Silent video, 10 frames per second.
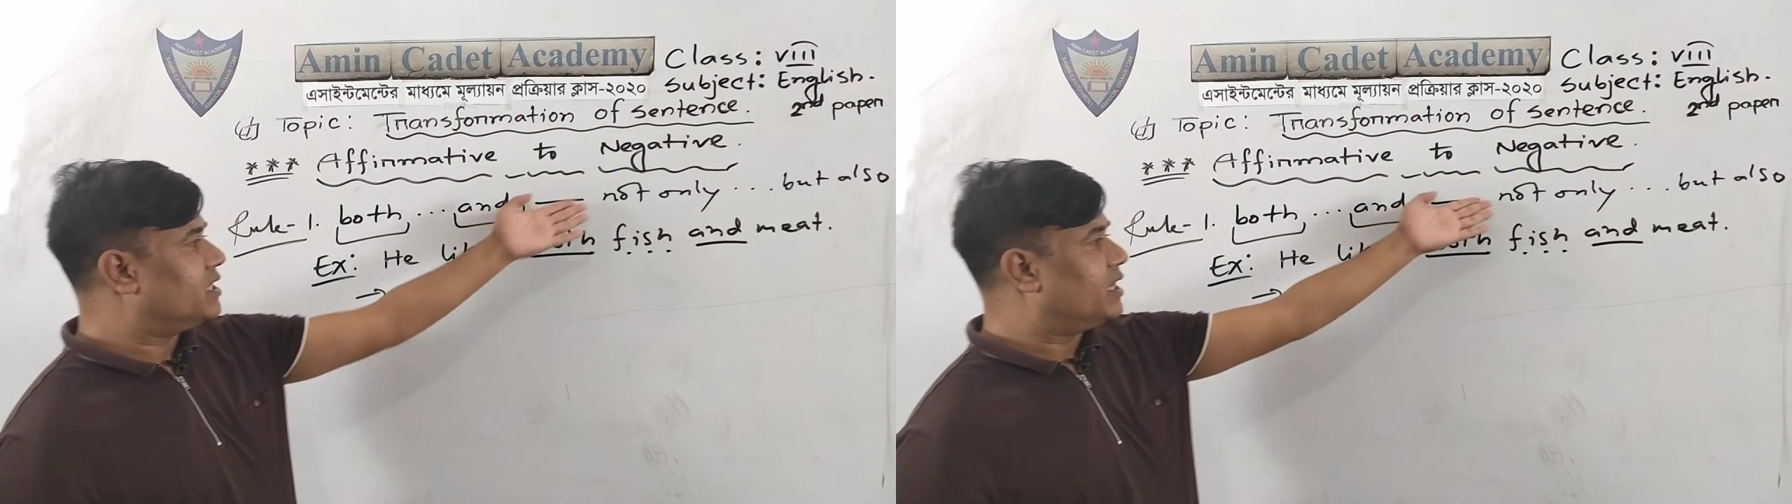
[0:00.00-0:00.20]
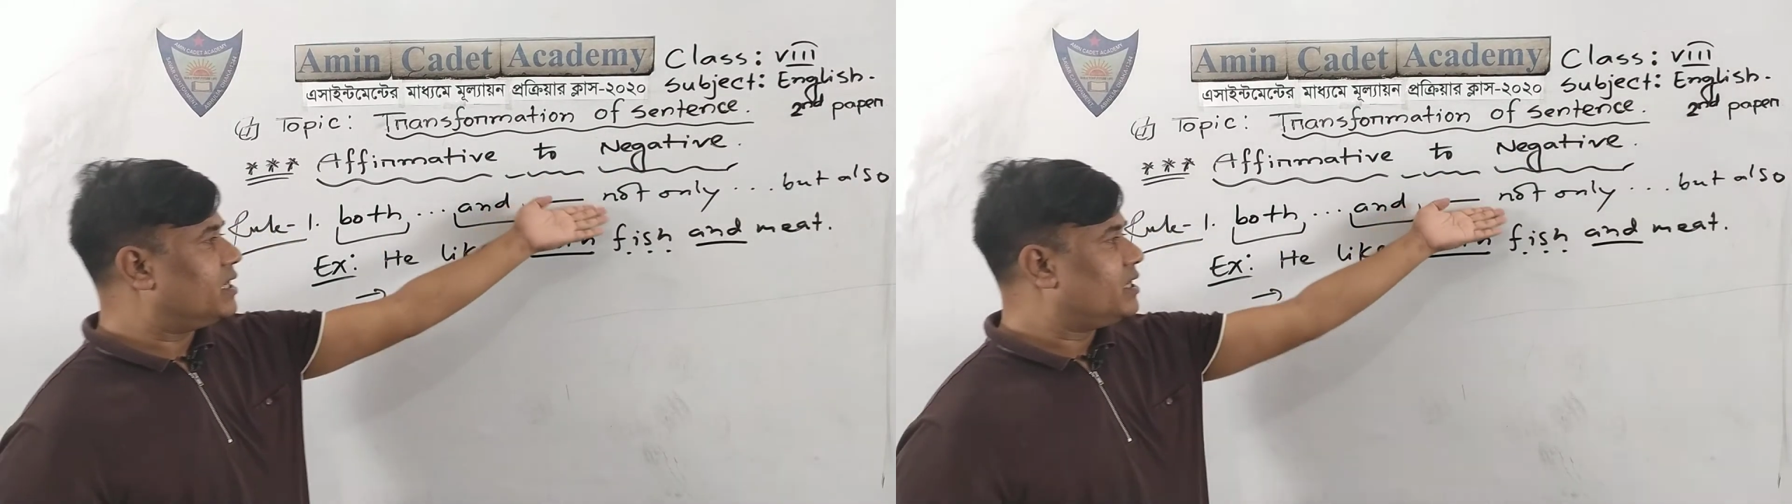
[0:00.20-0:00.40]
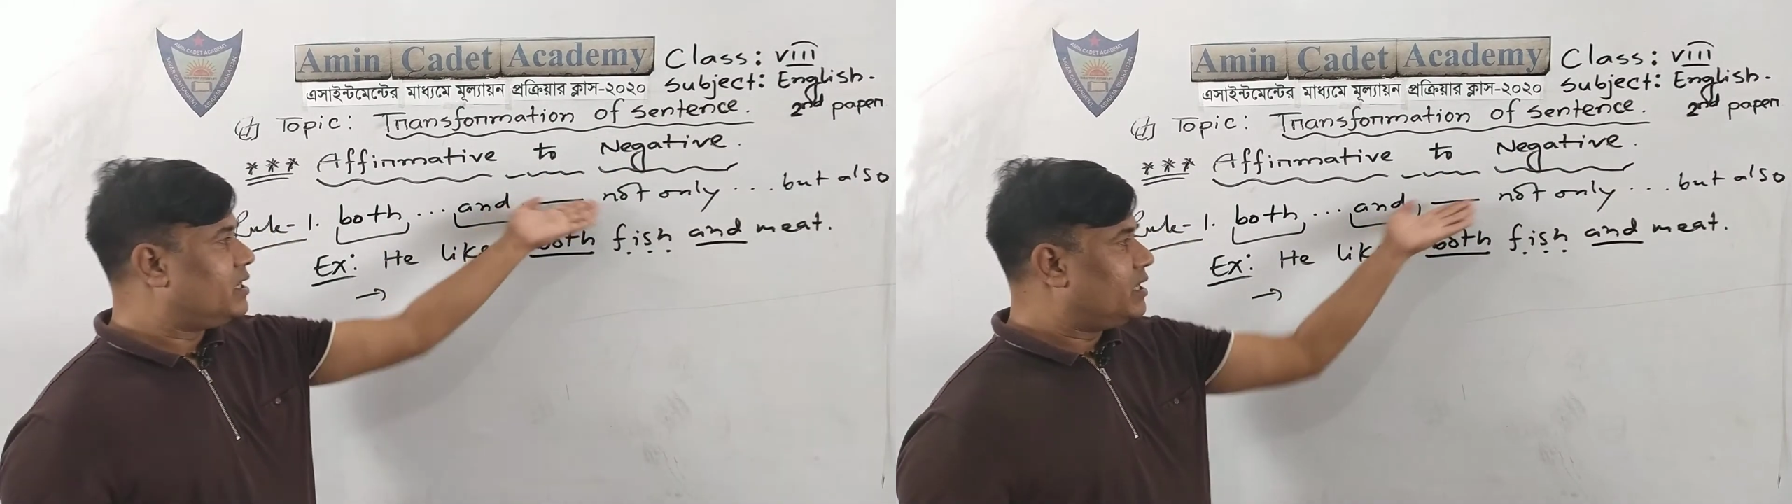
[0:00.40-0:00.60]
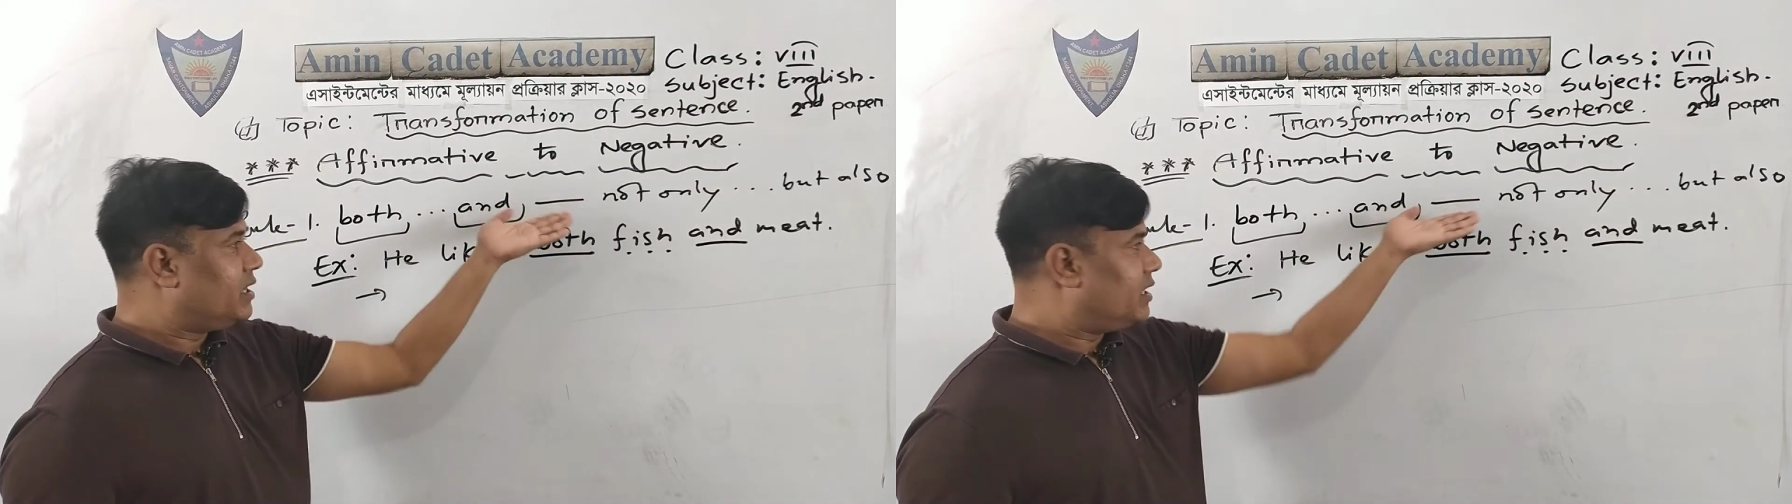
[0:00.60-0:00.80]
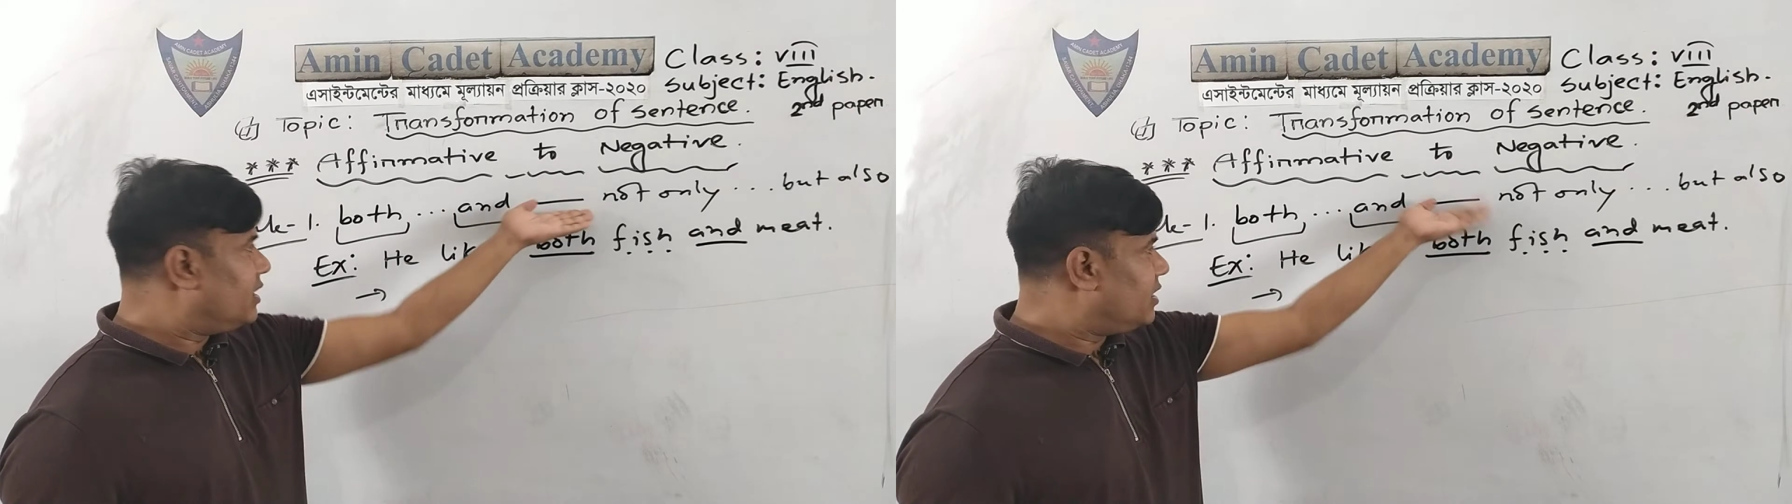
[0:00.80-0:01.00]

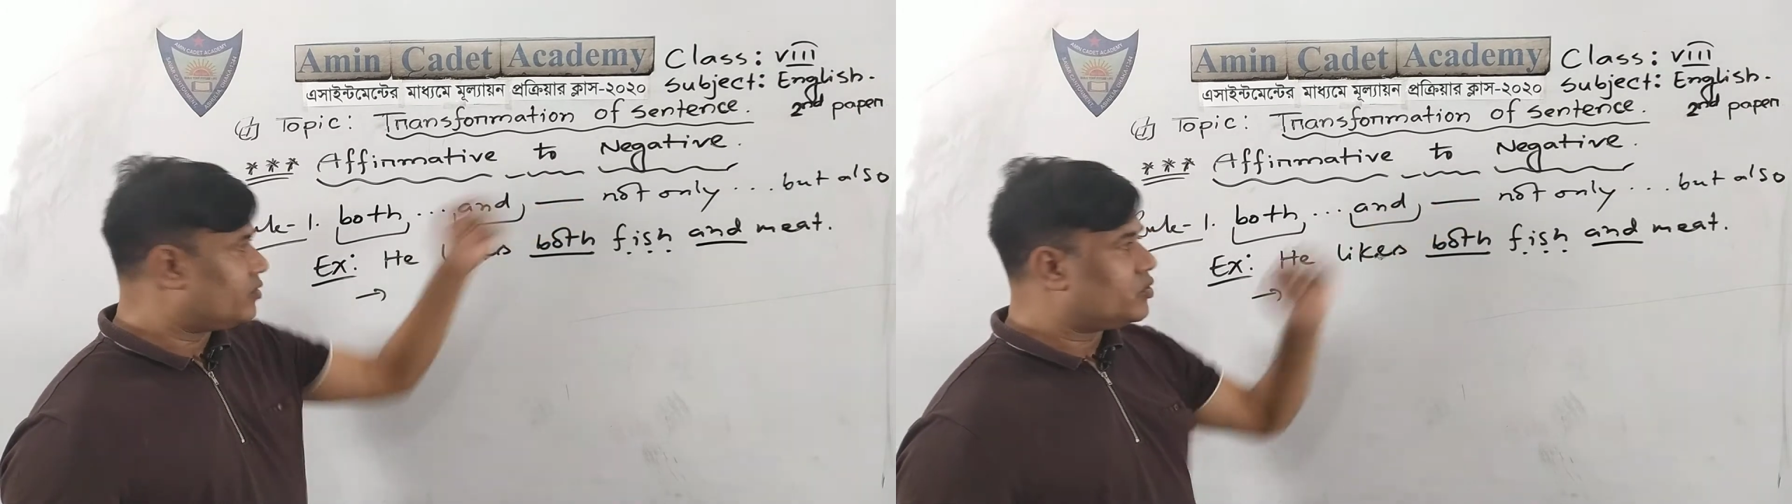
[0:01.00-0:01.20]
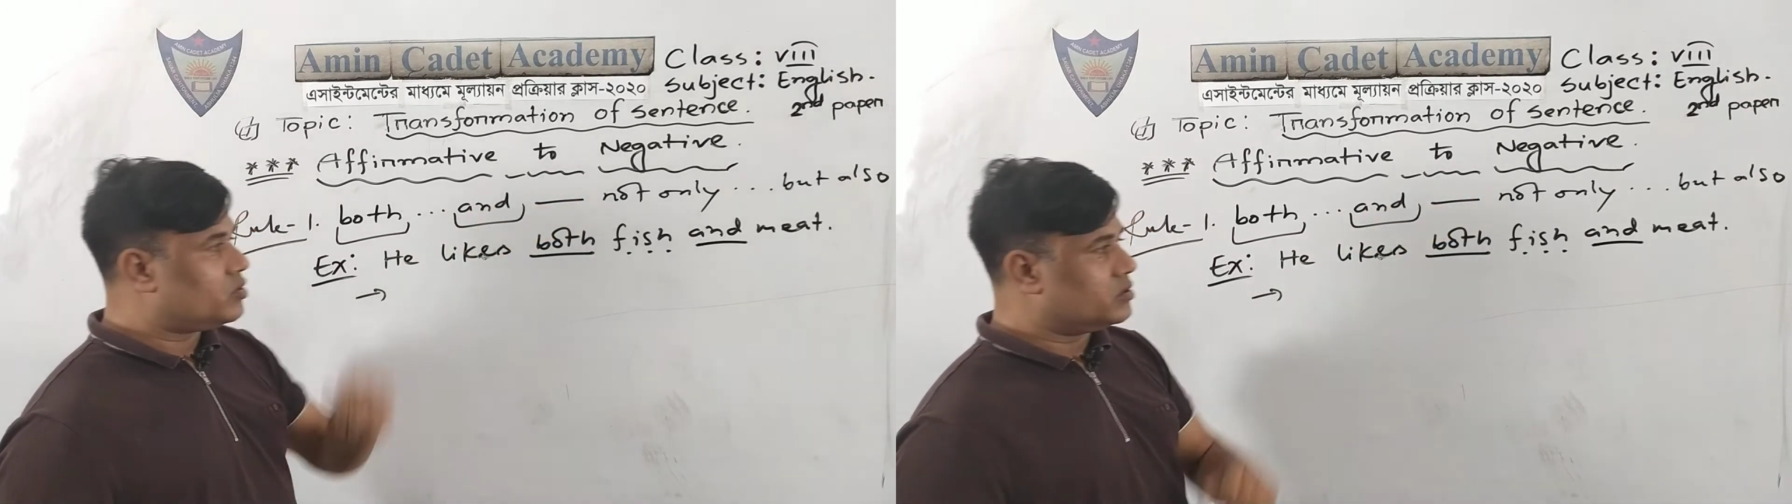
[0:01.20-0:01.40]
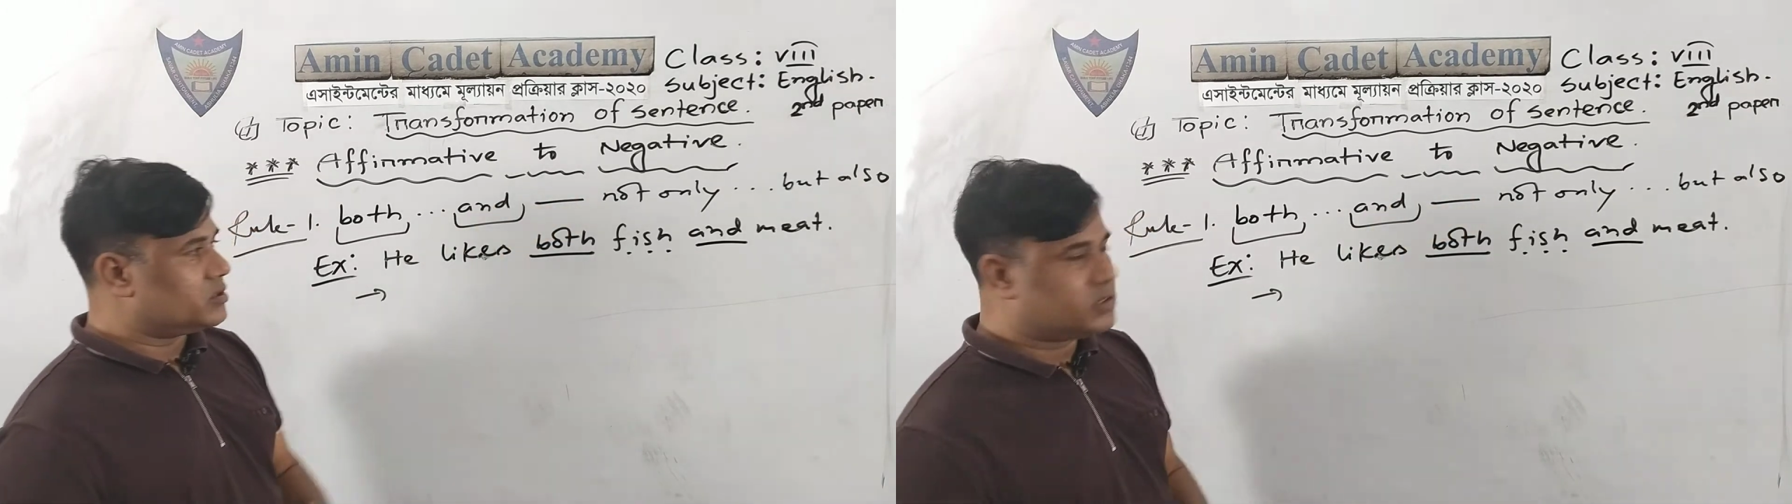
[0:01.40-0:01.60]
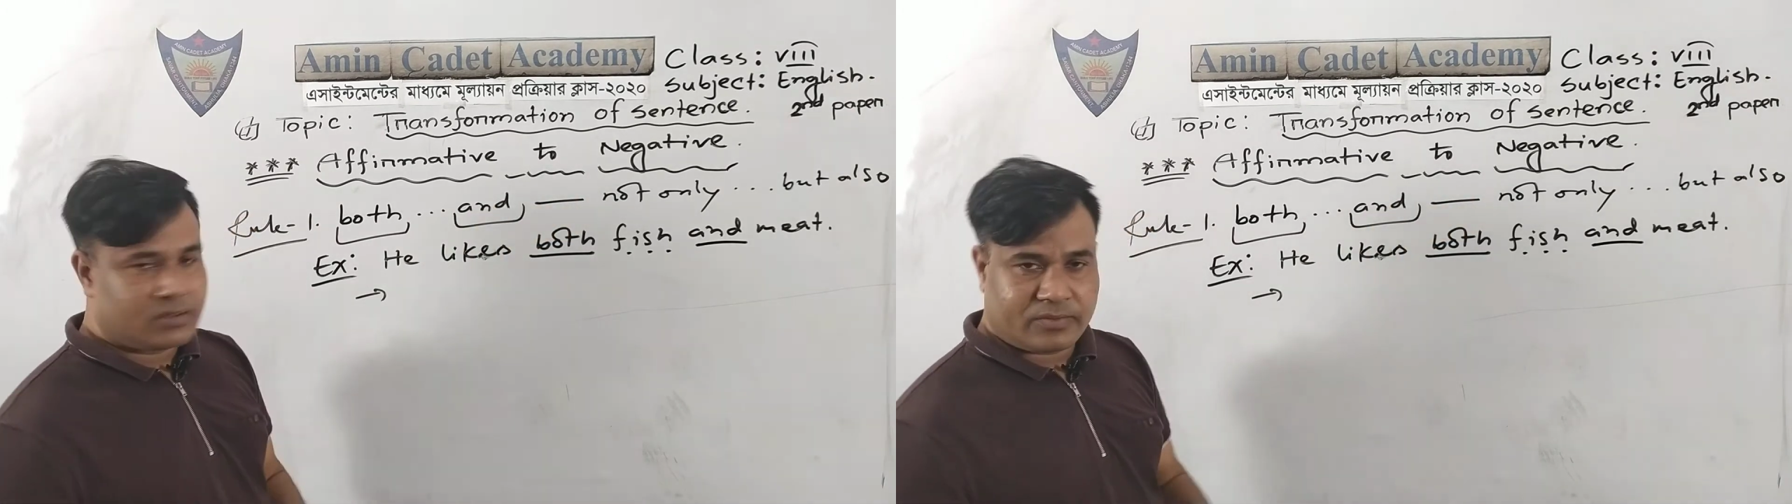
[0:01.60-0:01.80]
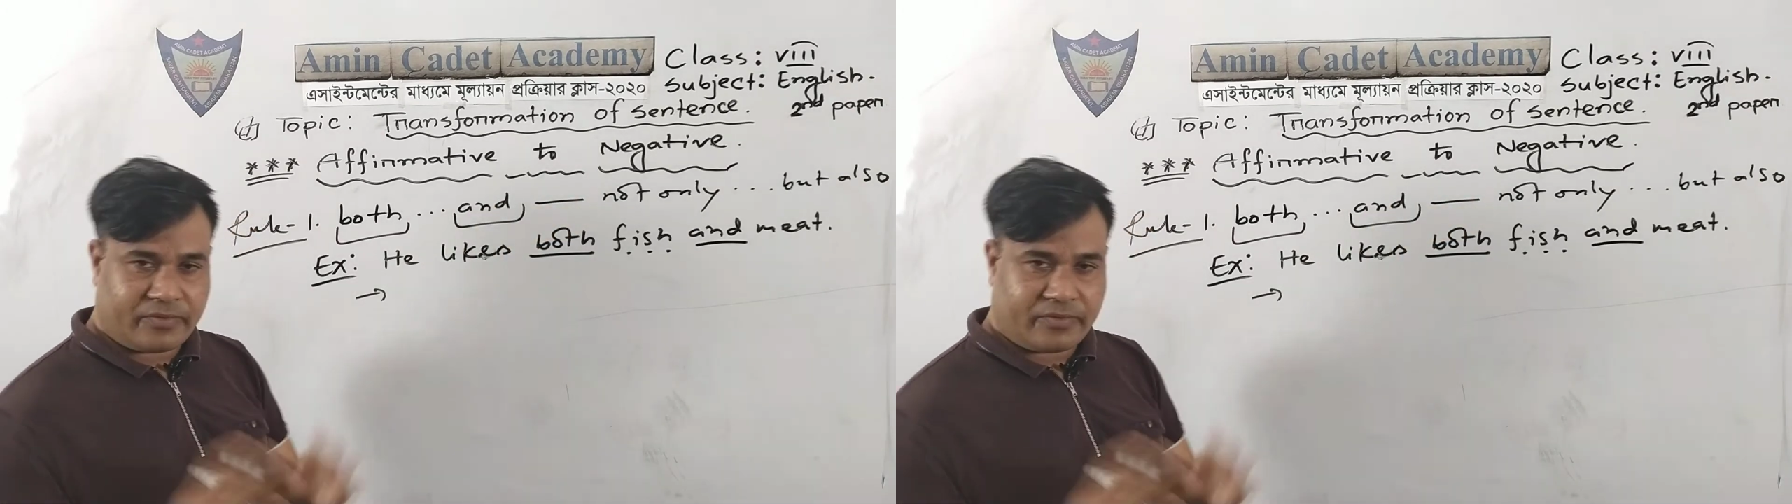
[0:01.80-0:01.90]
a rules